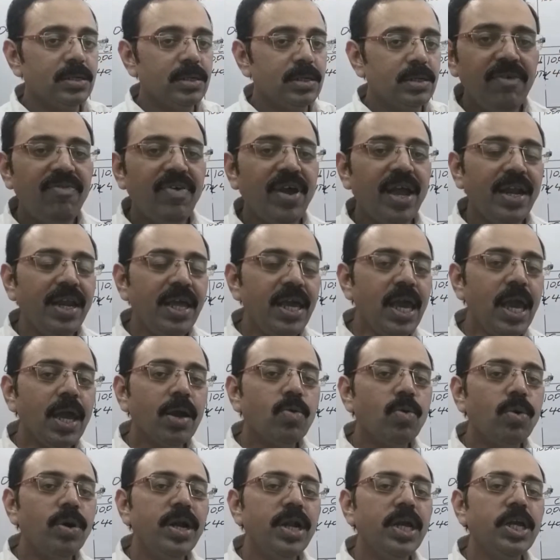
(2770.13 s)
If any
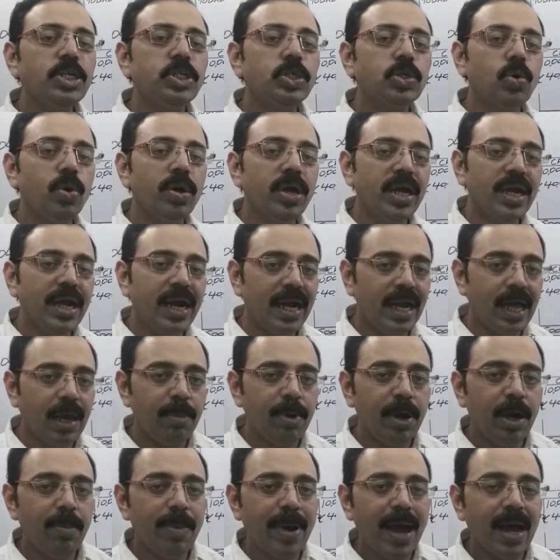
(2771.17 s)
account is showing a
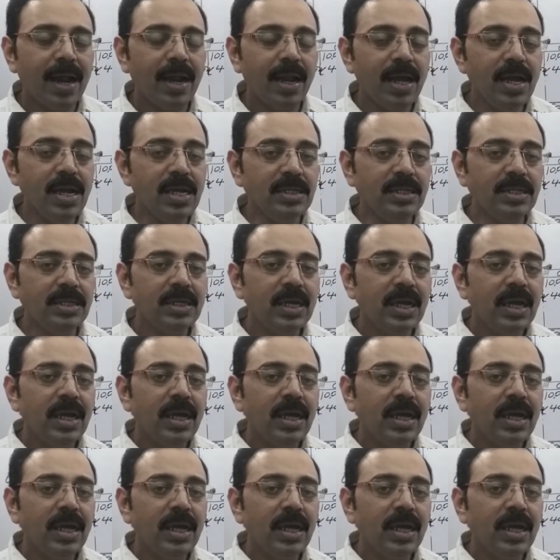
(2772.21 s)
debit balance,